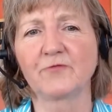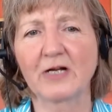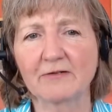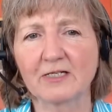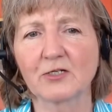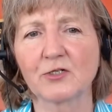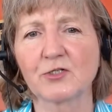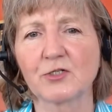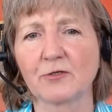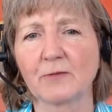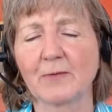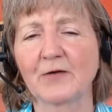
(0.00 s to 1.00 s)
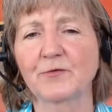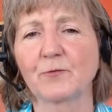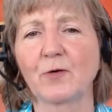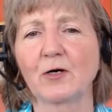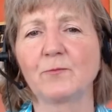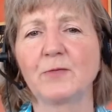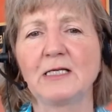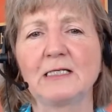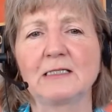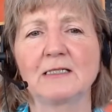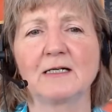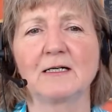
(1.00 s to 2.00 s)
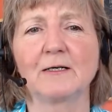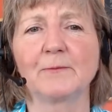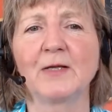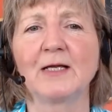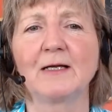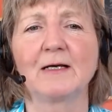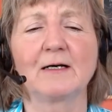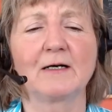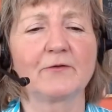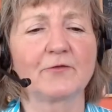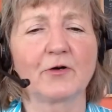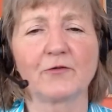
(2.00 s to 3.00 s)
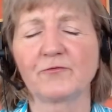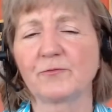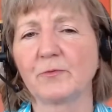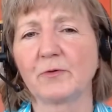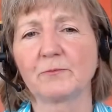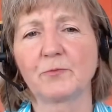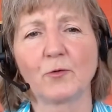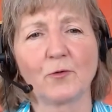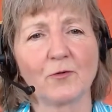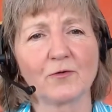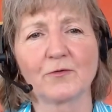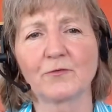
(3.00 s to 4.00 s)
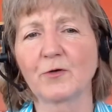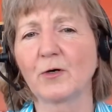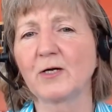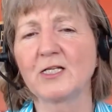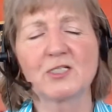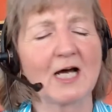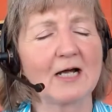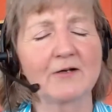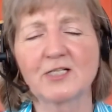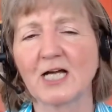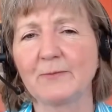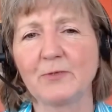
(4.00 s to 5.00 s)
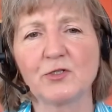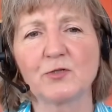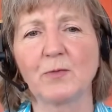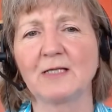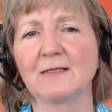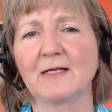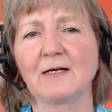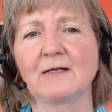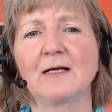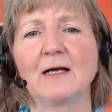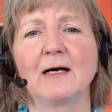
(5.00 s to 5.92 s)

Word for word: very concerned about the well being um, of, of Paul the entire time he's been there.